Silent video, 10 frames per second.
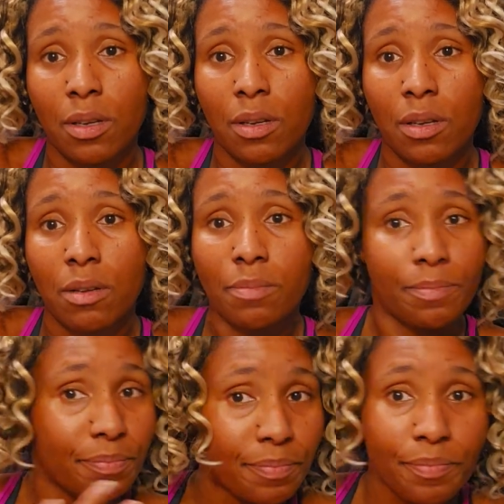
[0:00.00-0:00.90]

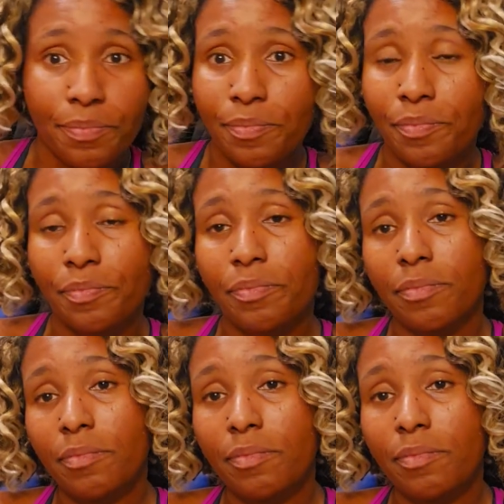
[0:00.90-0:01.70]
(silence)